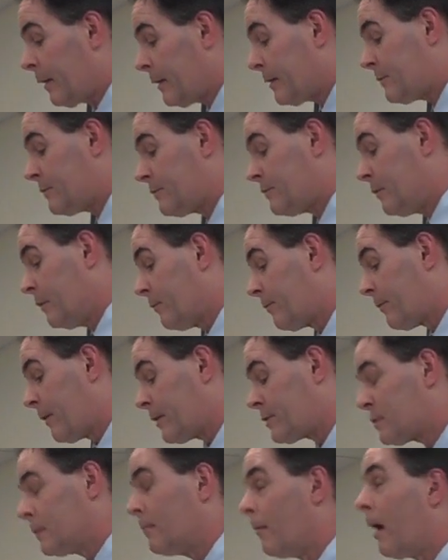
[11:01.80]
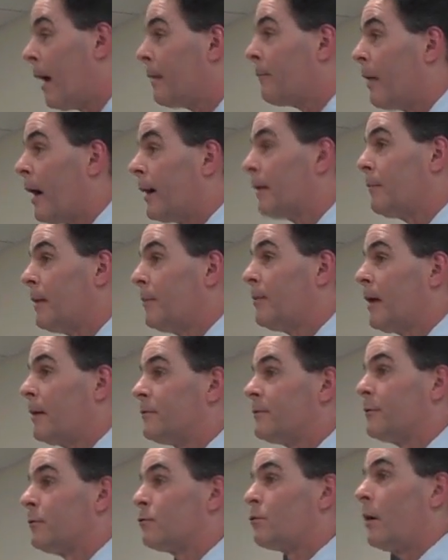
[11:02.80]
it's still fresh in my mind, maybe
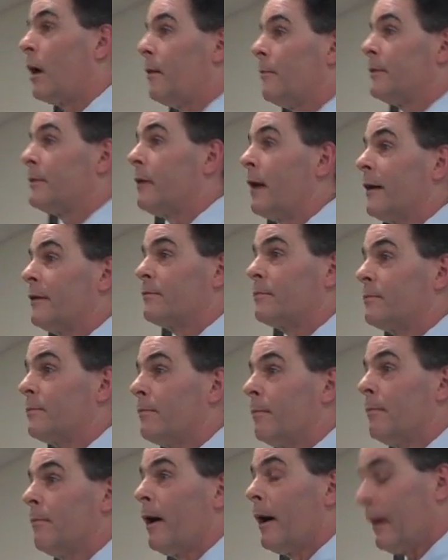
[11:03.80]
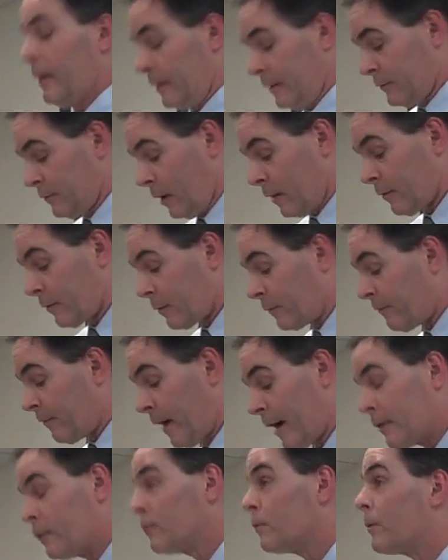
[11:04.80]
I'm still traumatized by it, is our
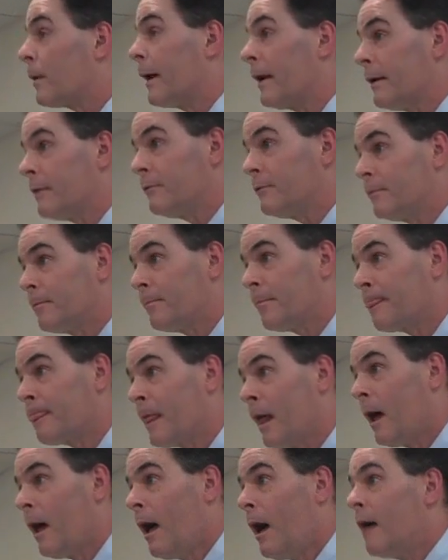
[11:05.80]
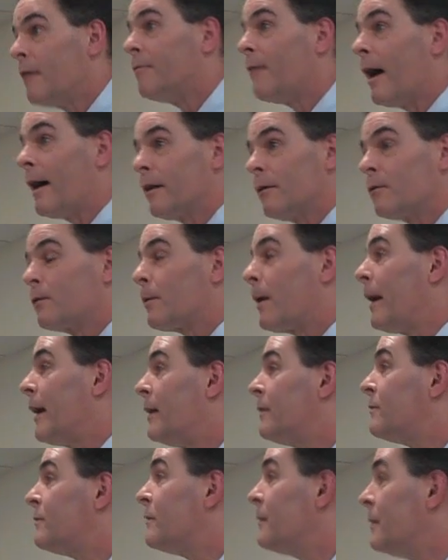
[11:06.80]
final grades. Final
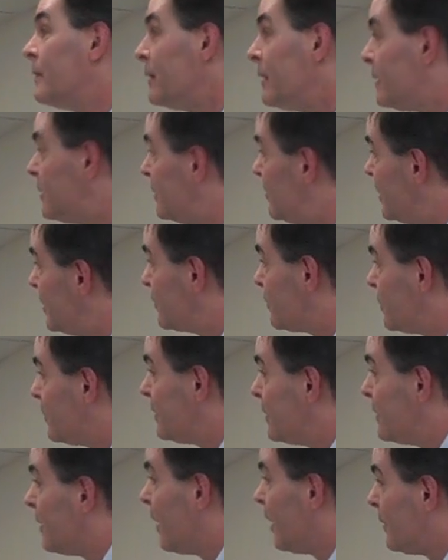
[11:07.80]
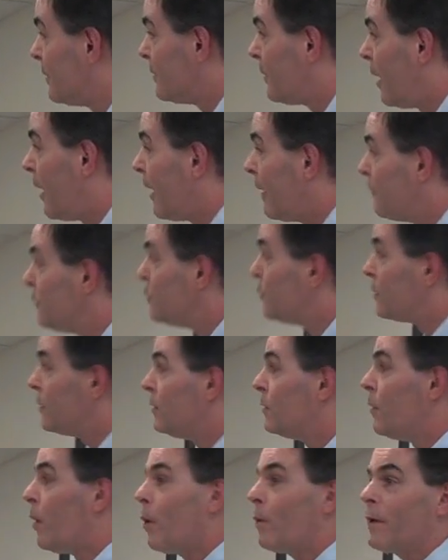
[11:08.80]
grades need to be turned in on time. You
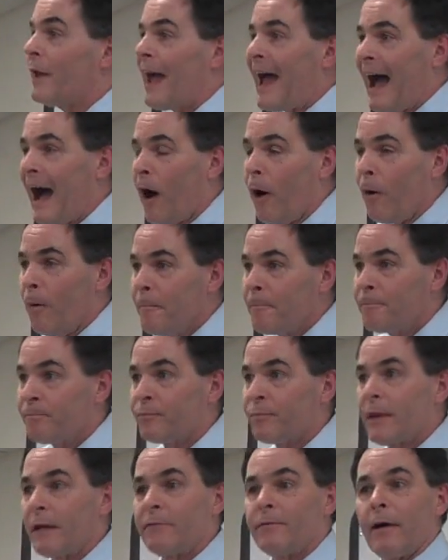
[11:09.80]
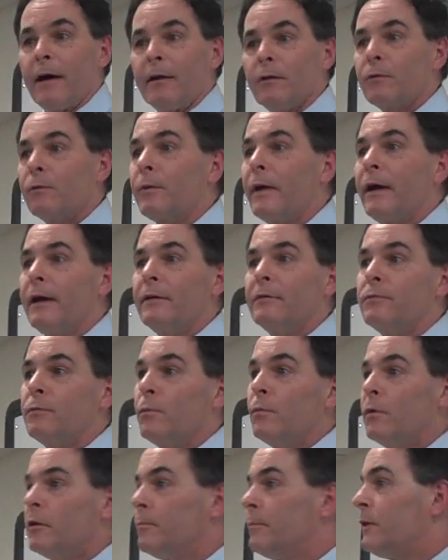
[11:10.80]
can know now that final grades
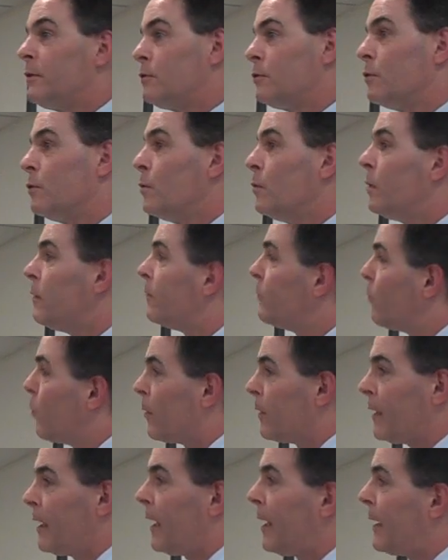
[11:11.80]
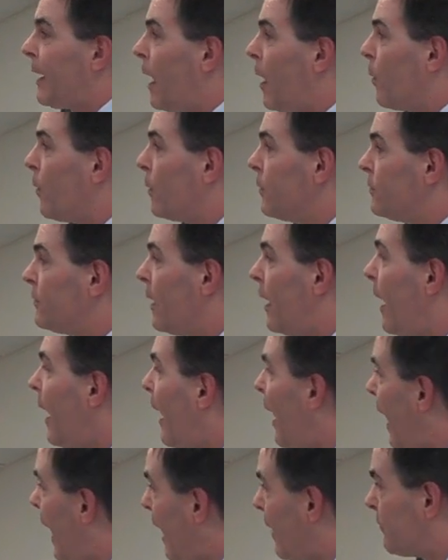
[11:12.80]
will be due 48 hours
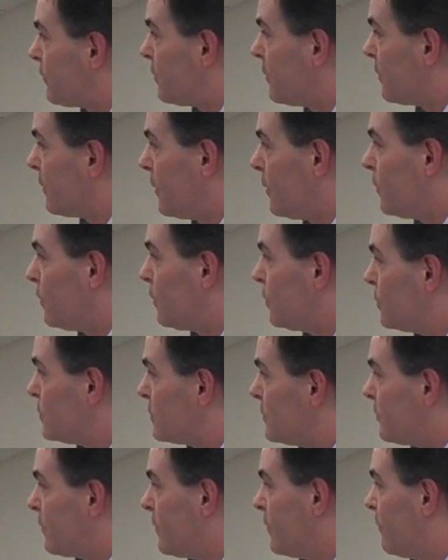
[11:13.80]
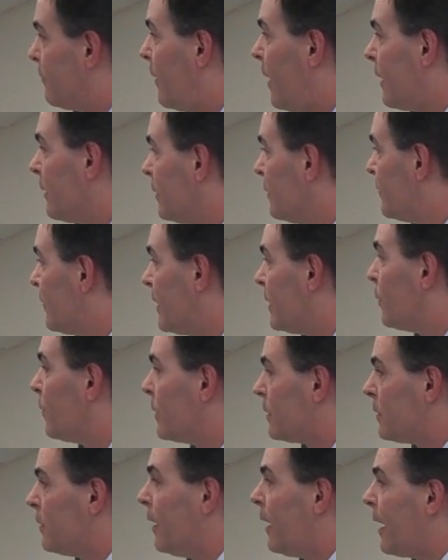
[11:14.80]
after the conclusion for the final of any
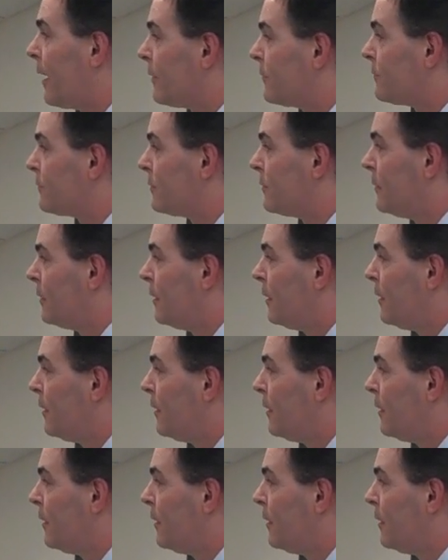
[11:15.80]
one class.